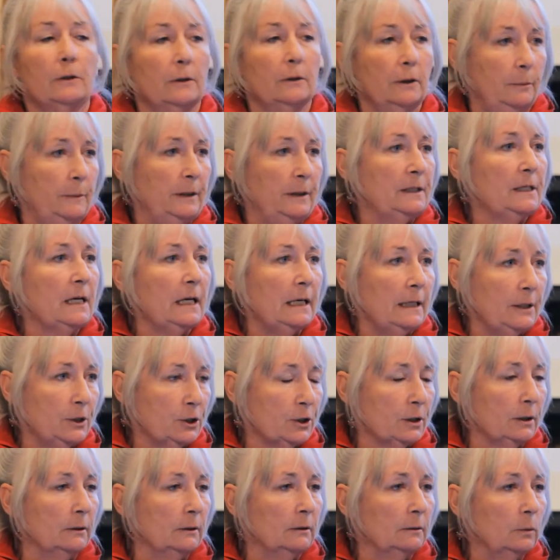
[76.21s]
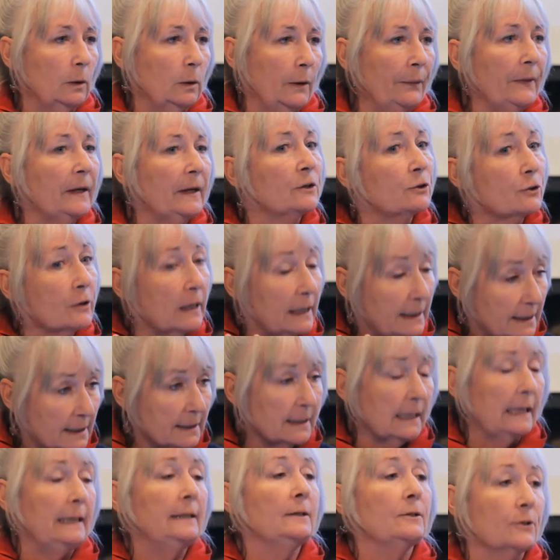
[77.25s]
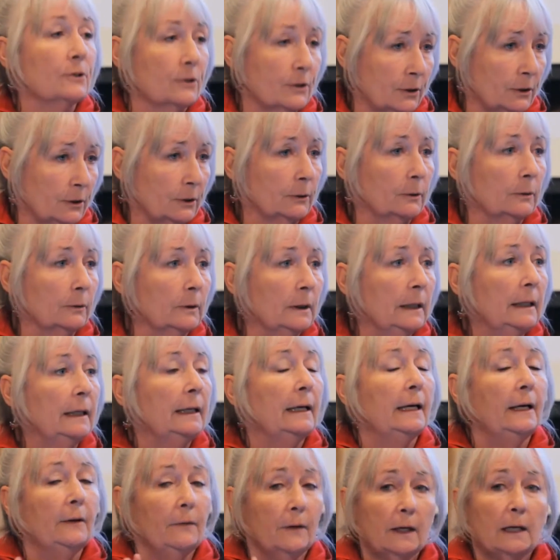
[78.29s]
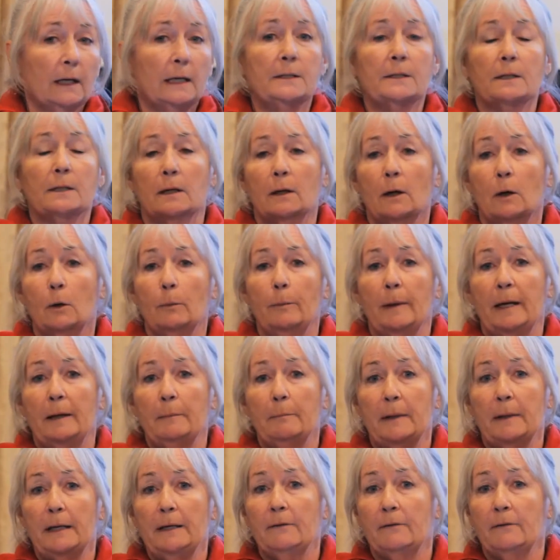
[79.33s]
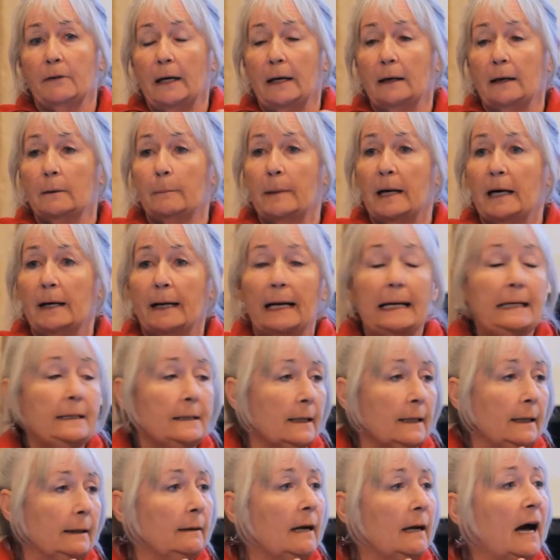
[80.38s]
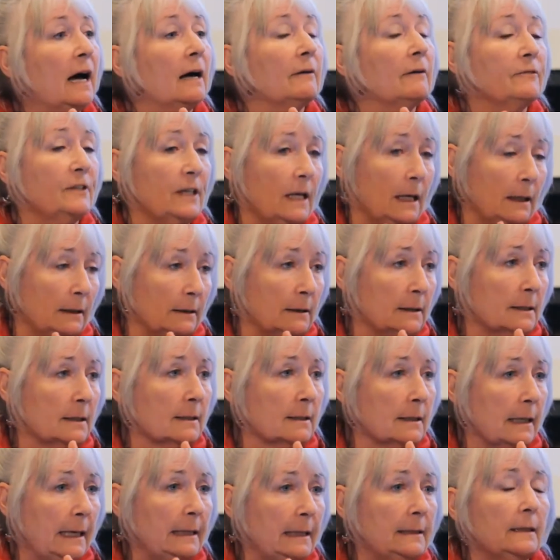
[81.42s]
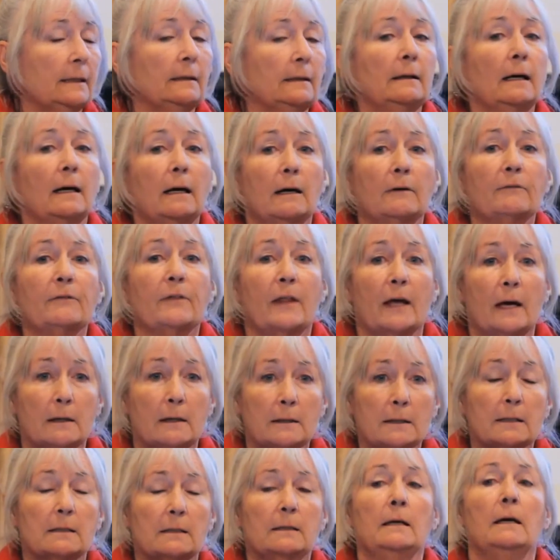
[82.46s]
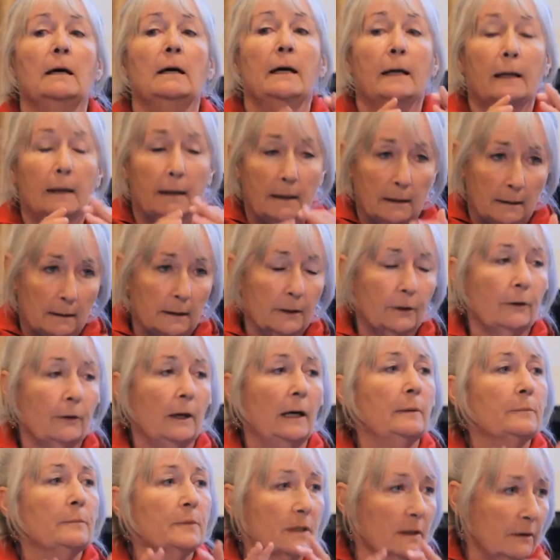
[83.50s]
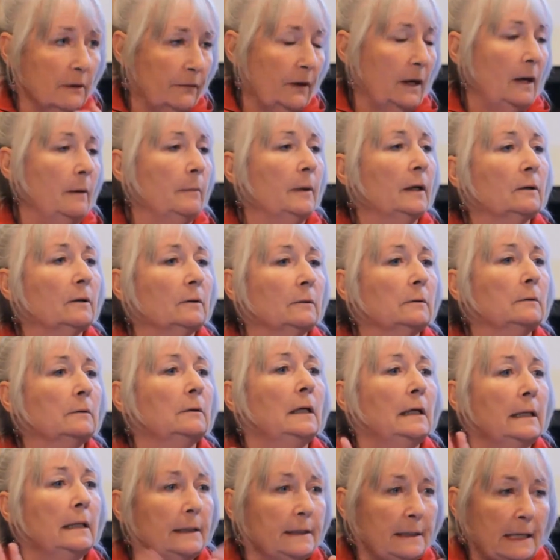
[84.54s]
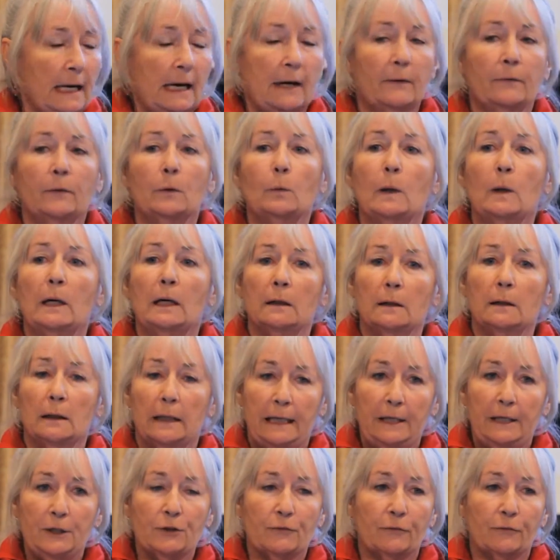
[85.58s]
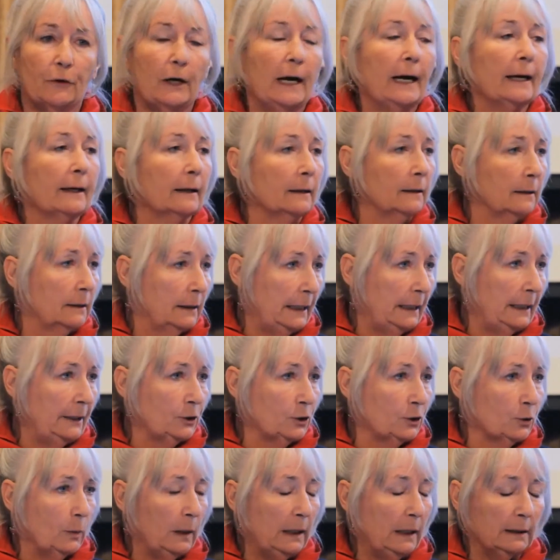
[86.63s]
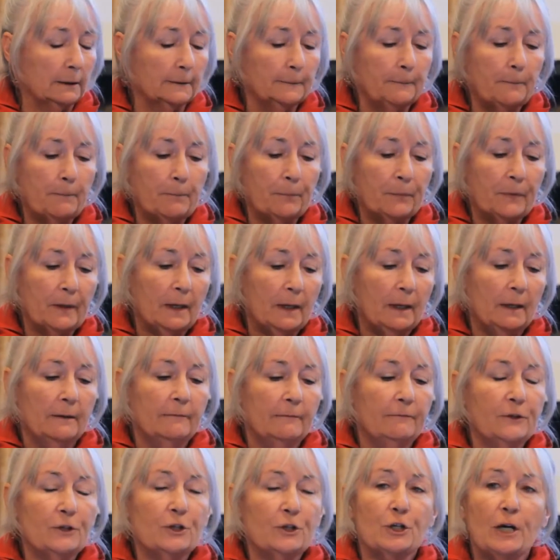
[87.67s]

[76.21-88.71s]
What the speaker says: documentation, what that translates to, in the case of coal bed methane, about 18.5 tonnes, 18,500 kilograms of chemical down the well, each frac, each well. For